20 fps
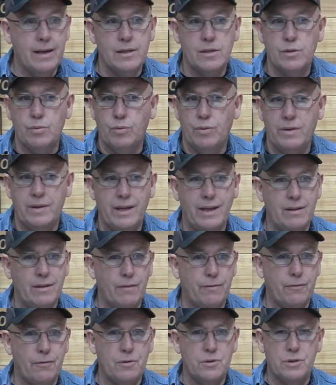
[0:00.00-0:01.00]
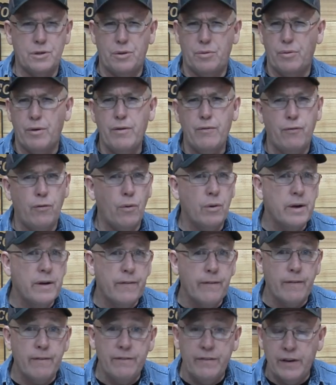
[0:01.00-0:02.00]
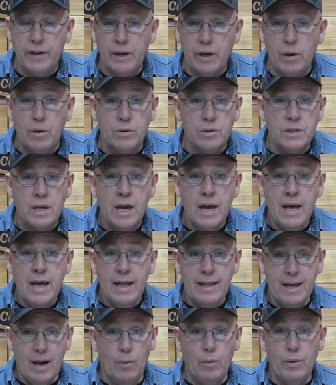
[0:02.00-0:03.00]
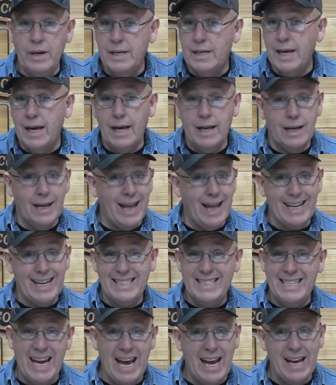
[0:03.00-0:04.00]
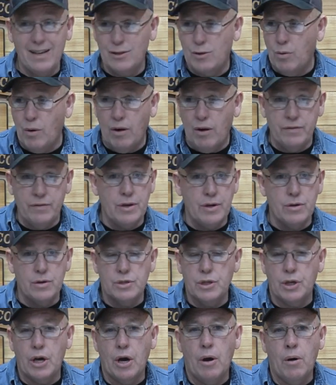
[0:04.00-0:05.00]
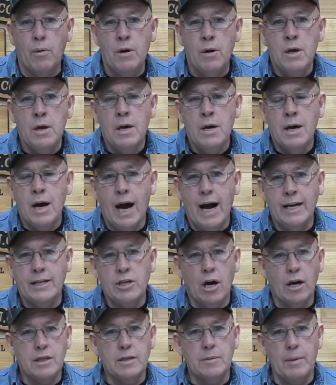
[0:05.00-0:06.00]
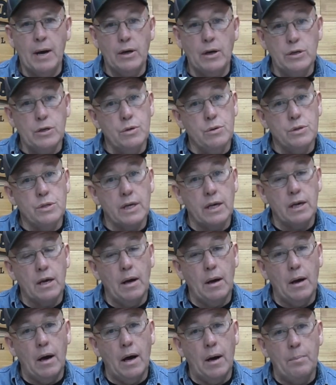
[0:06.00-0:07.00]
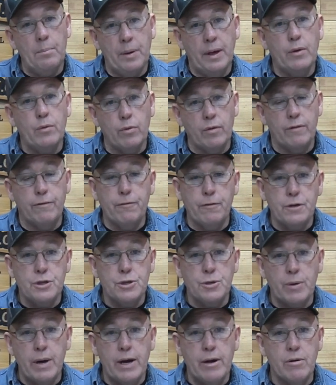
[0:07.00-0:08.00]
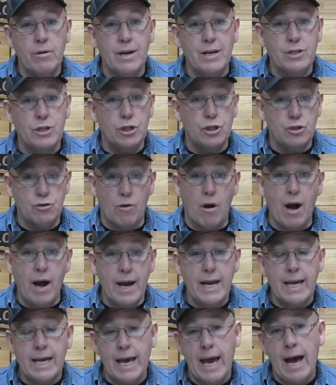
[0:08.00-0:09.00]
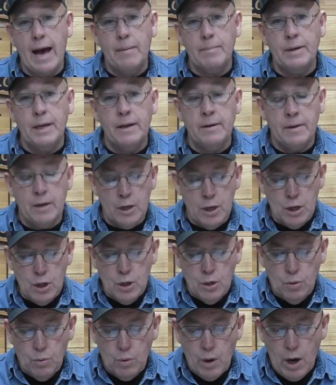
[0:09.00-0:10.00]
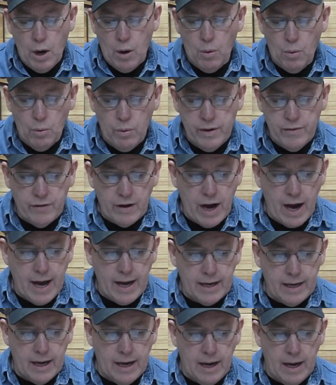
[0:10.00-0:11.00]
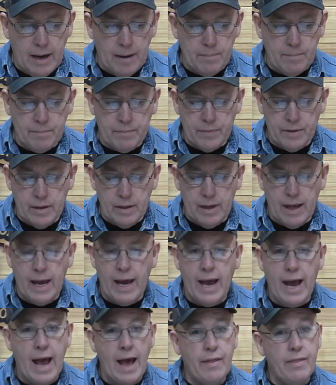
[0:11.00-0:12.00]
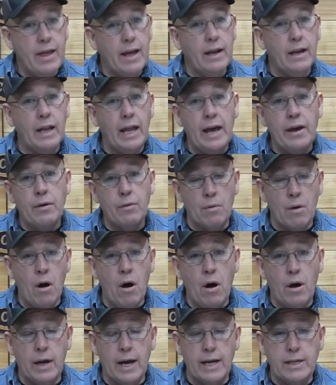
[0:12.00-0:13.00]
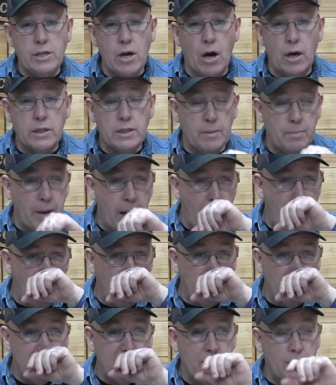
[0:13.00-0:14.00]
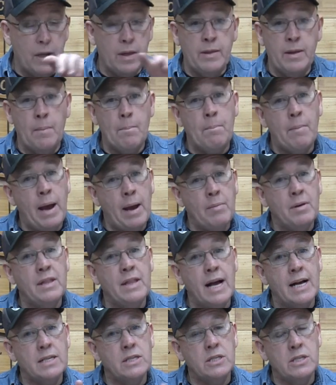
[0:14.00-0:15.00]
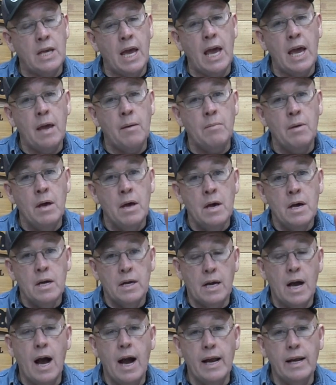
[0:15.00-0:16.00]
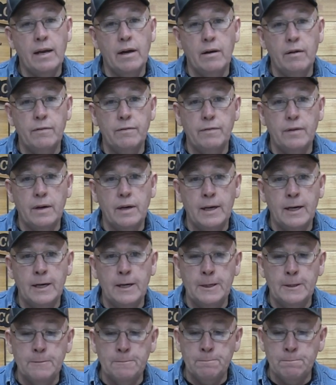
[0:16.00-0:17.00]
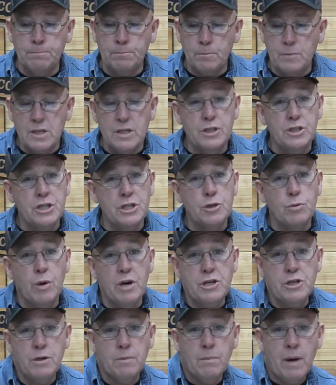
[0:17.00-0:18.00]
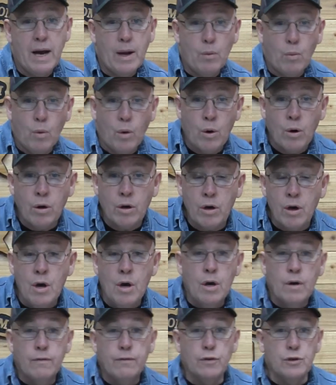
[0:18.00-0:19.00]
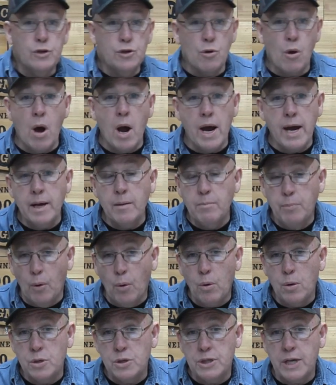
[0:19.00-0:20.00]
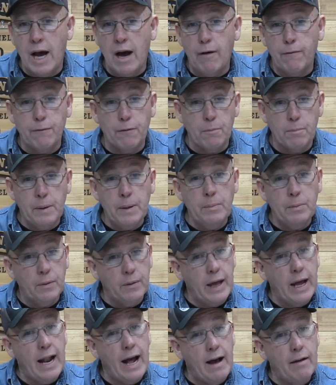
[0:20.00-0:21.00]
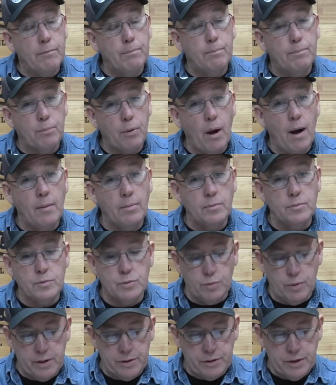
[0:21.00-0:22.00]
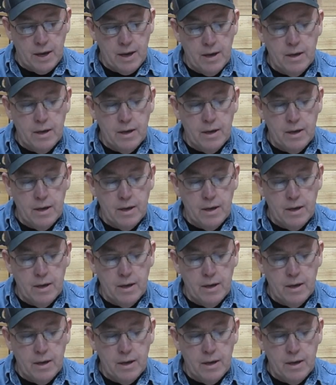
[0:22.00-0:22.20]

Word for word: it's within the first three or four different videos that we did like ten, twelve years ago. I talked about using a, a big refrigerator as a drying cabinet. Well, we've got, um, and then later on I talked about that maybe that same kind of um, situation might work for drying boards out for people that have problems with